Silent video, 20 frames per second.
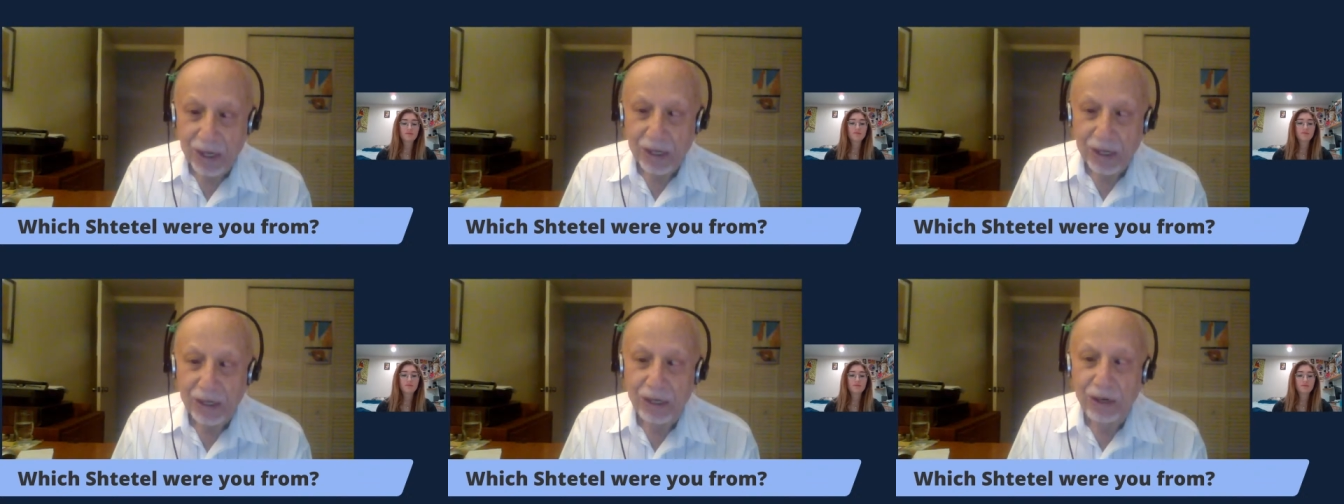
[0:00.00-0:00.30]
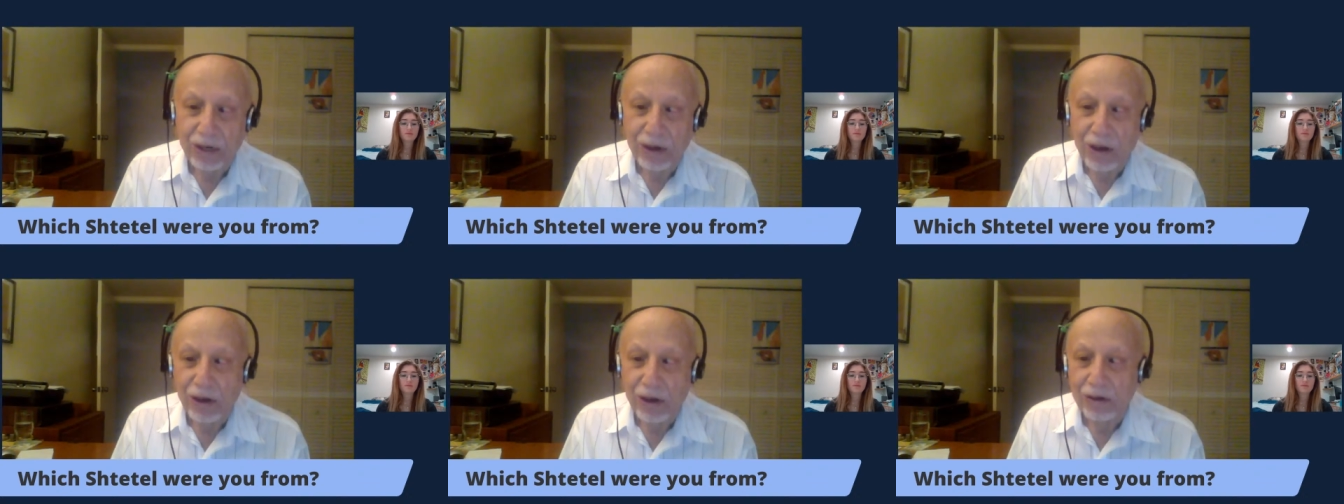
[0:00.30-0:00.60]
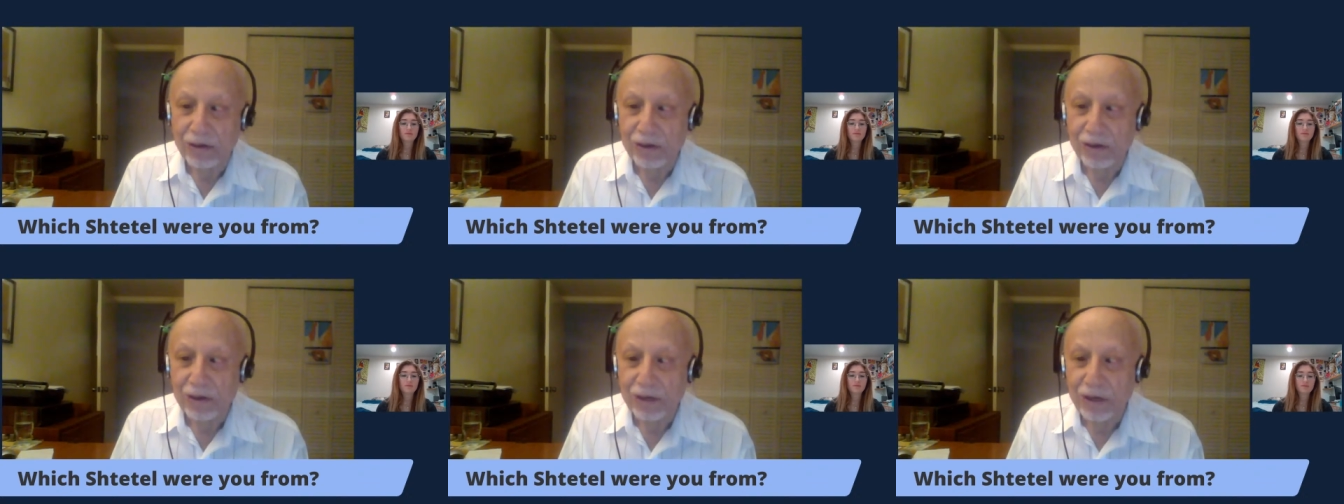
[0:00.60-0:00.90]
In
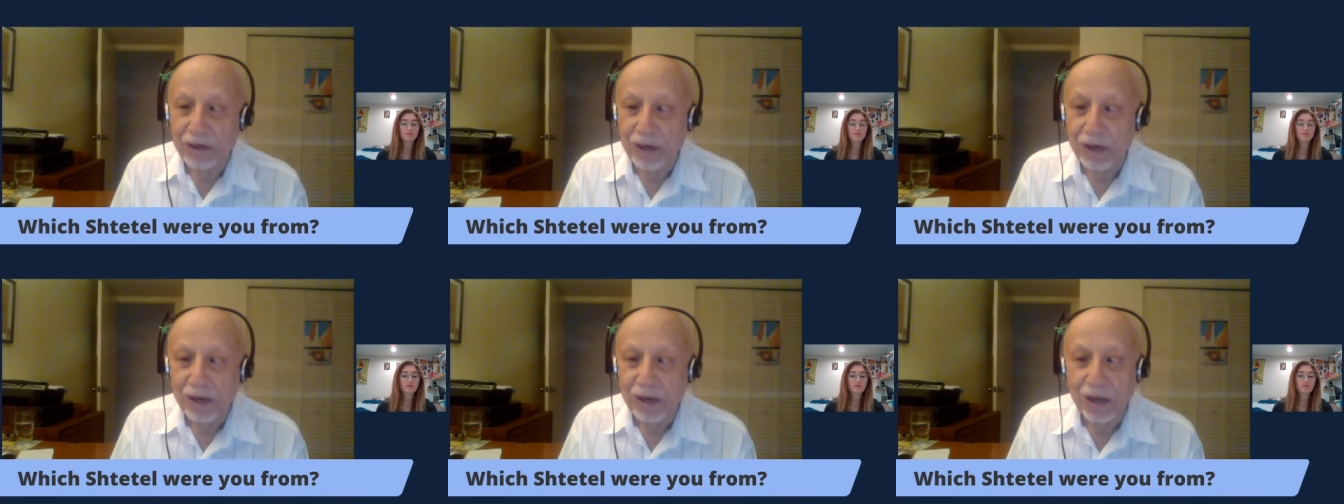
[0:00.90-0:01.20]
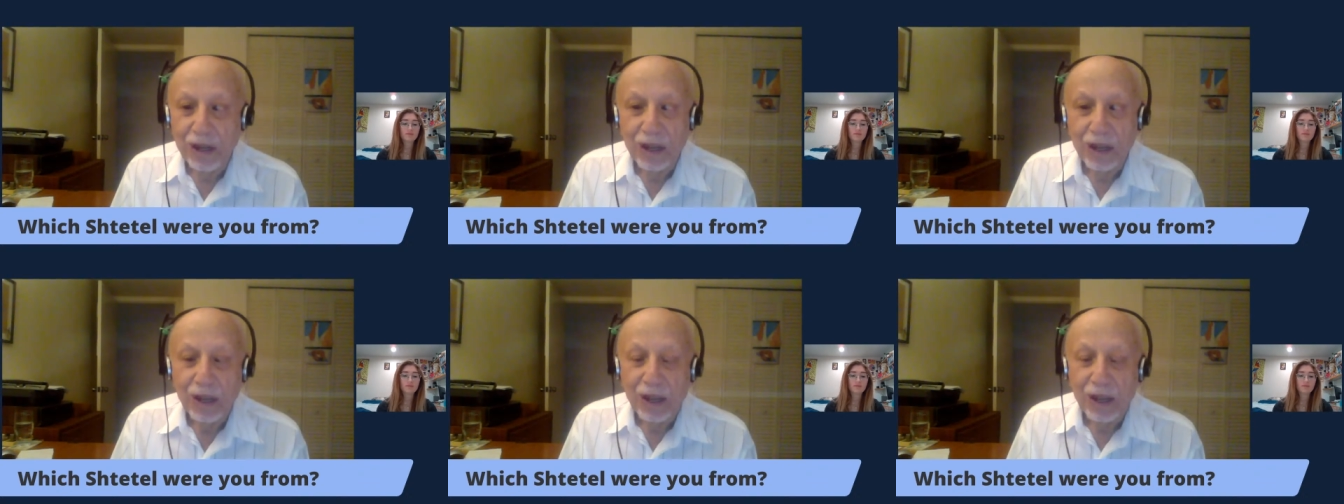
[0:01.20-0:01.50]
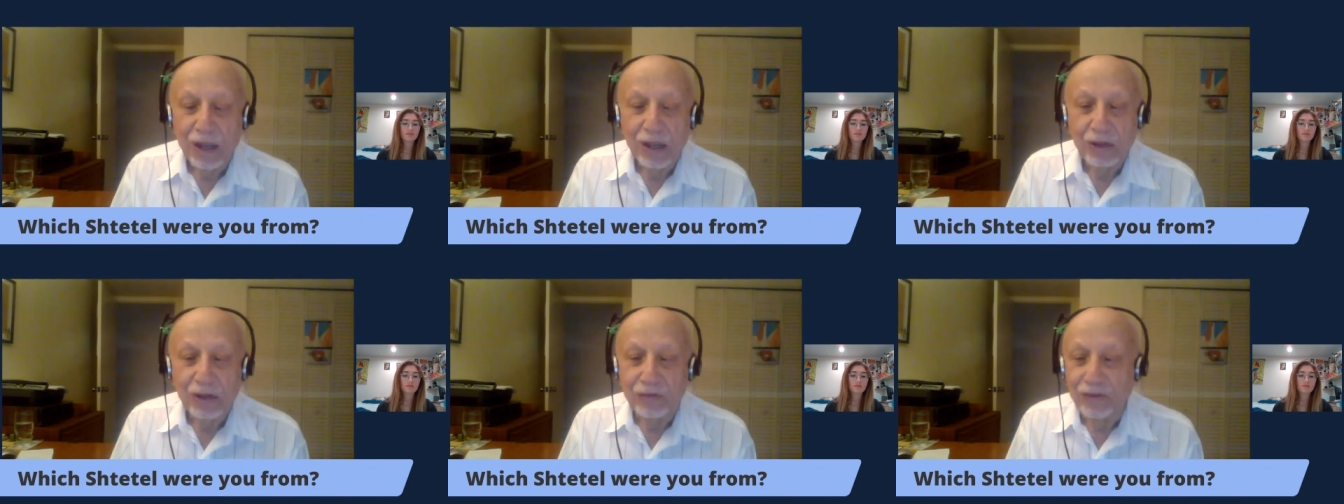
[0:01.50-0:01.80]
Hungary,
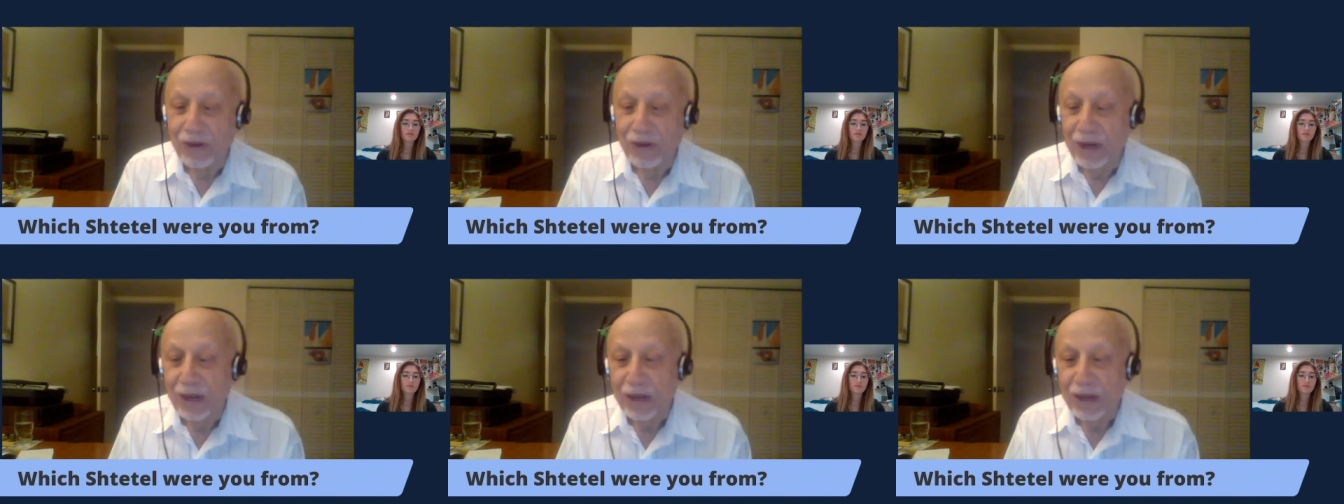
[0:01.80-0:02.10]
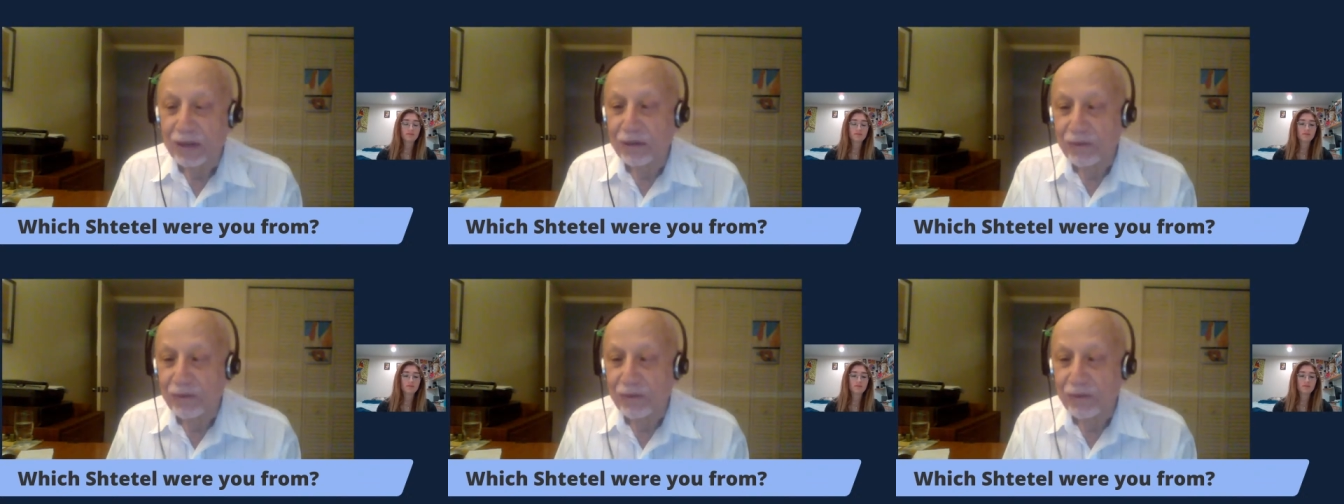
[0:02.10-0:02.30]
we lived,